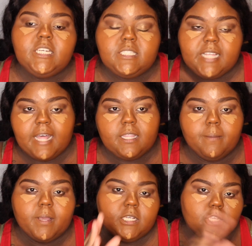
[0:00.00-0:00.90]
sat there
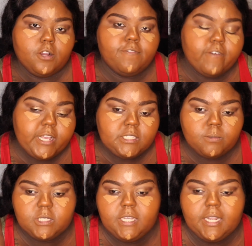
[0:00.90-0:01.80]
because her friends were
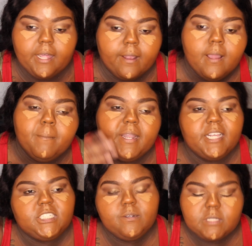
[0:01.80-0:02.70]
sitting there, but then
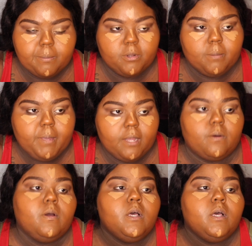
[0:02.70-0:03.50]
she was up on the panel.